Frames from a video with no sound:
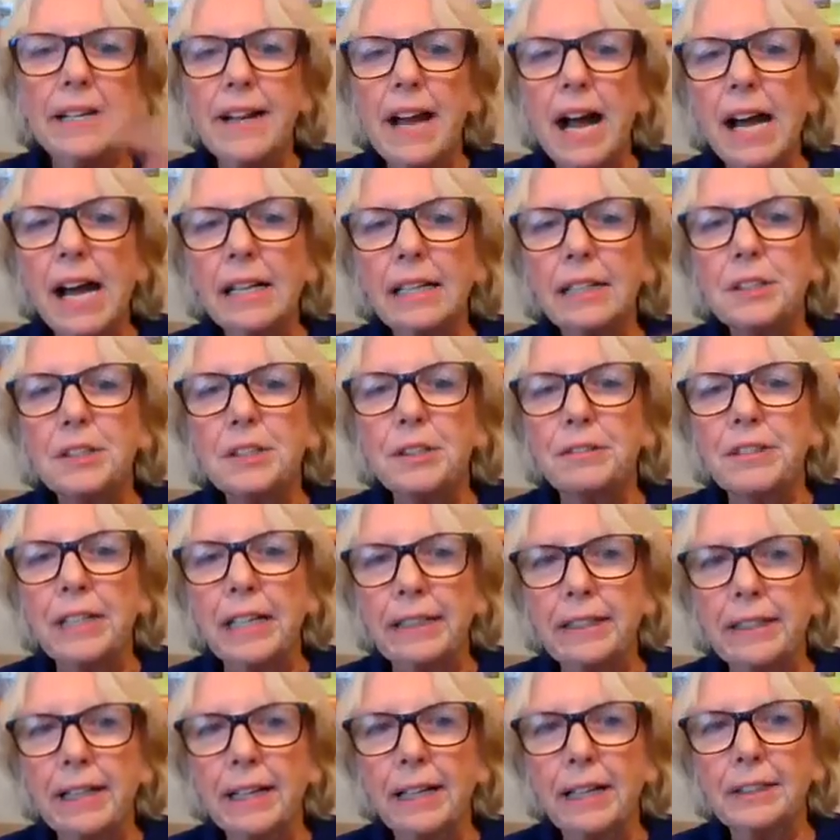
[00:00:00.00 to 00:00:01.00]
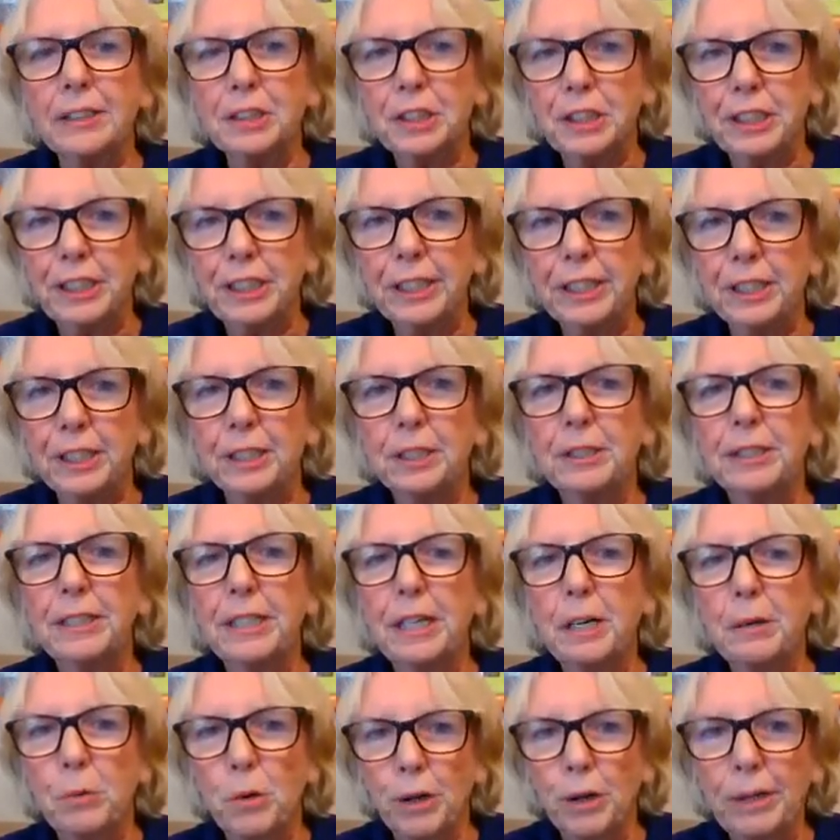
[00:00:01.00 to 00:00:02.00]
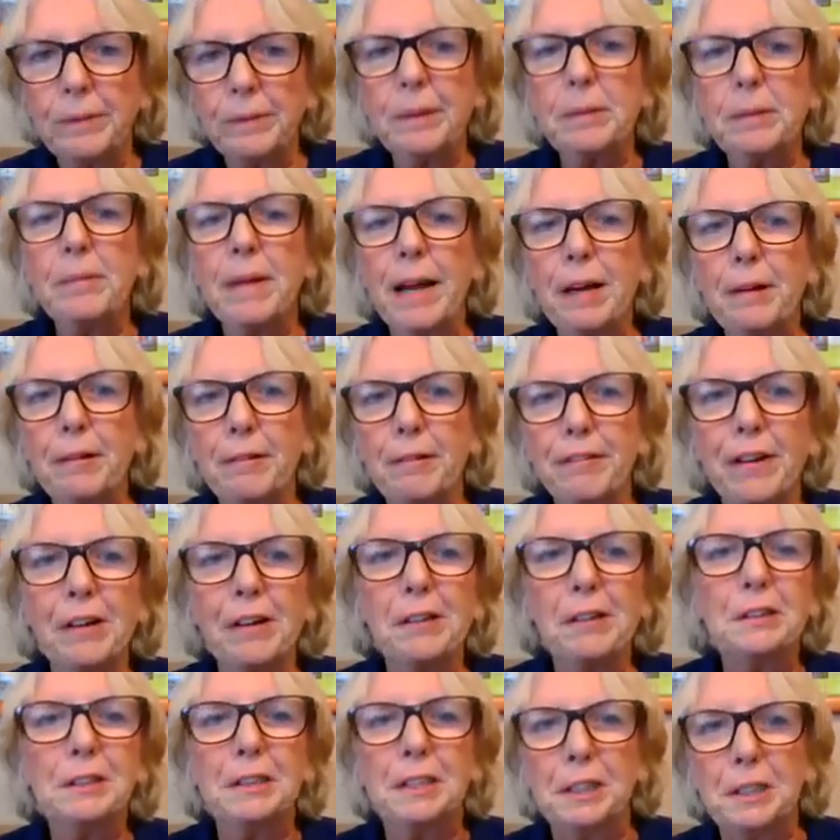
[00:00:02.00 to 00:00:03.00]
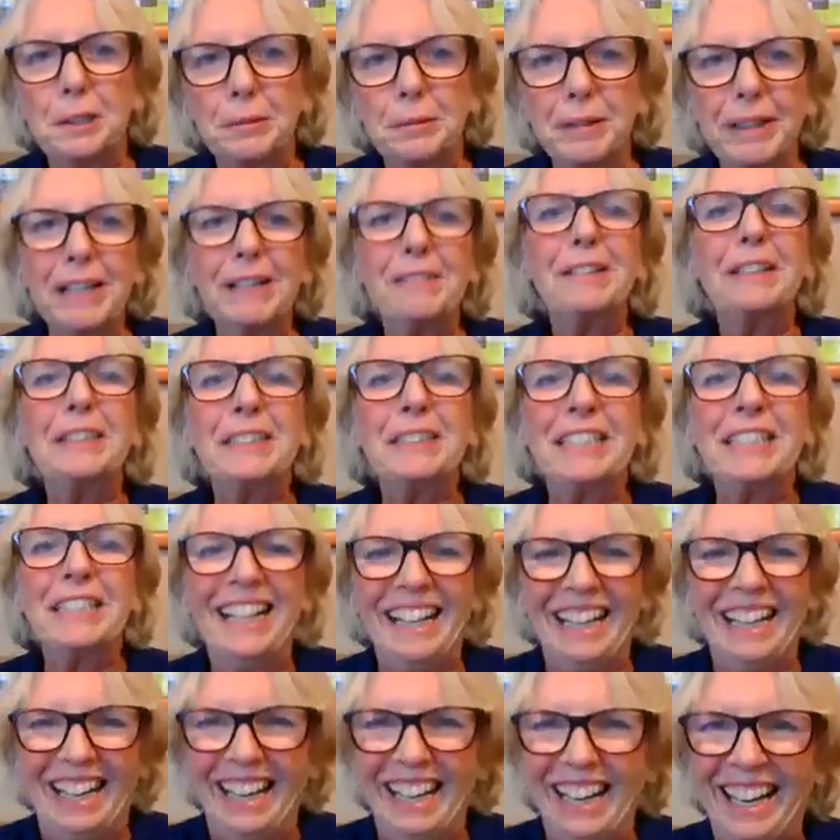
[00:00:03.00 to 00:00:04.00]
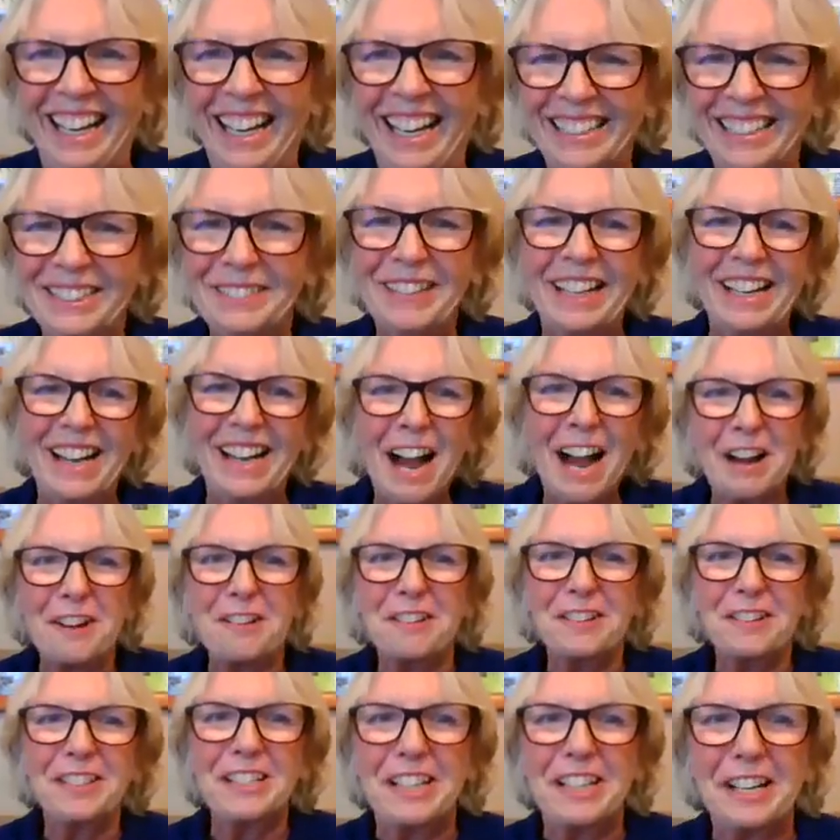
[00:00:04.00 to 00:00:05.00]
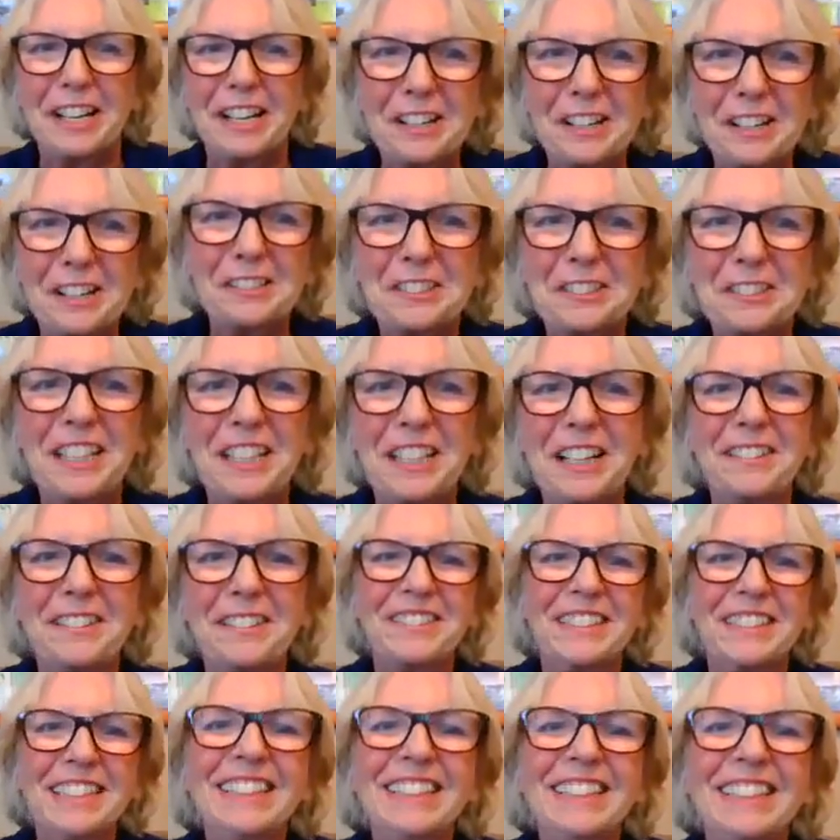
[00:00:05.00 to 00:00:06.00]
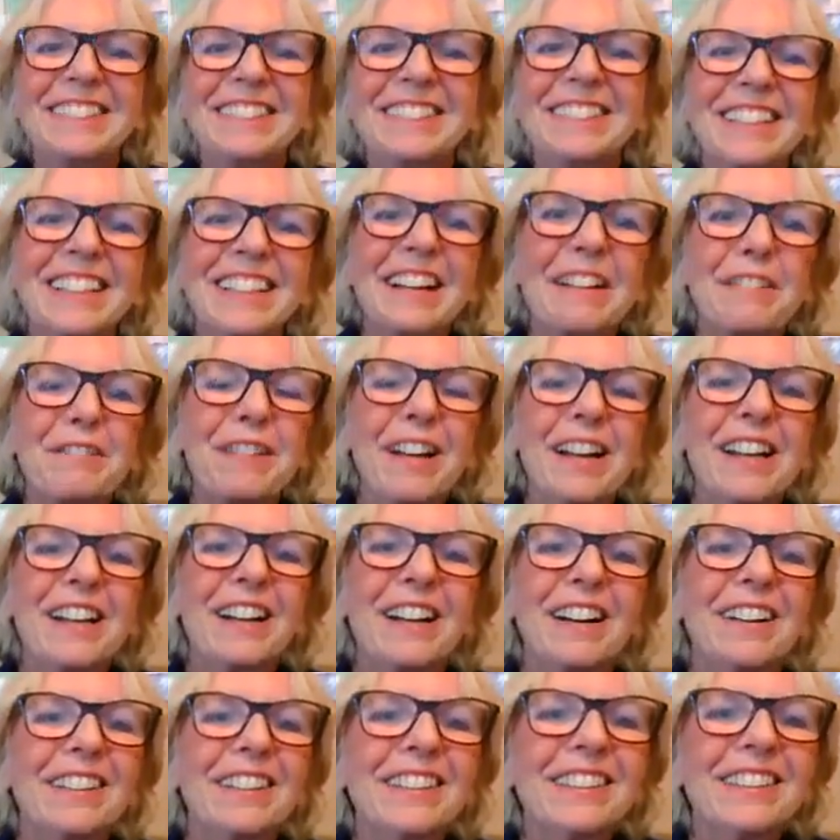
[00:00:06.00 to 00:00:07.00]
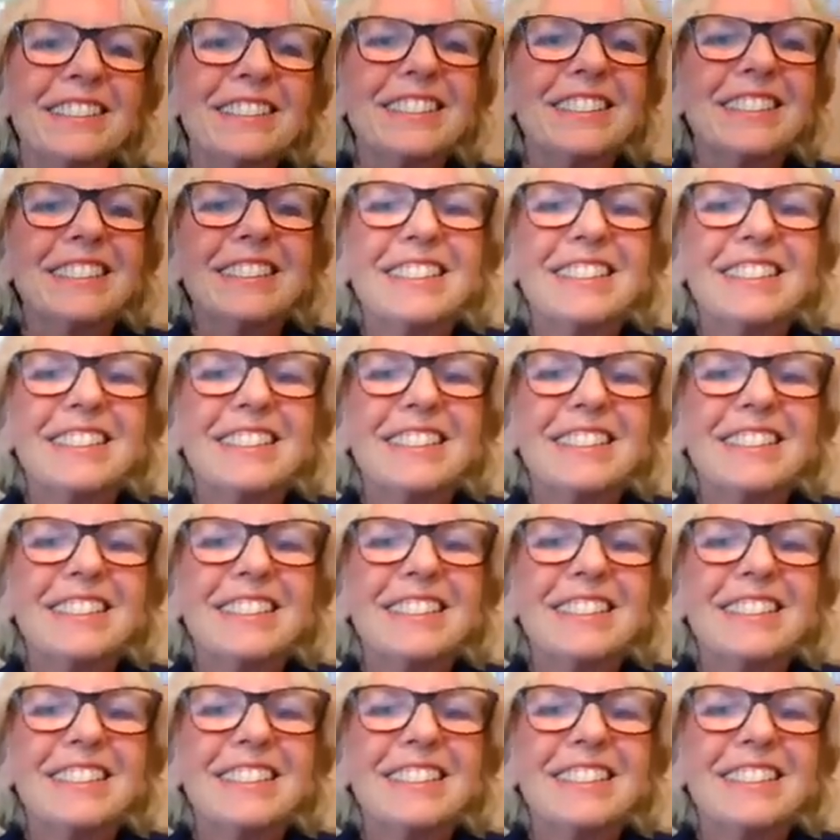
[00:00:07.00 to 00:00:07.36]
knowledge of technology here, working with microphones, the three of us, that's about 100 years of, we could get Frank on this?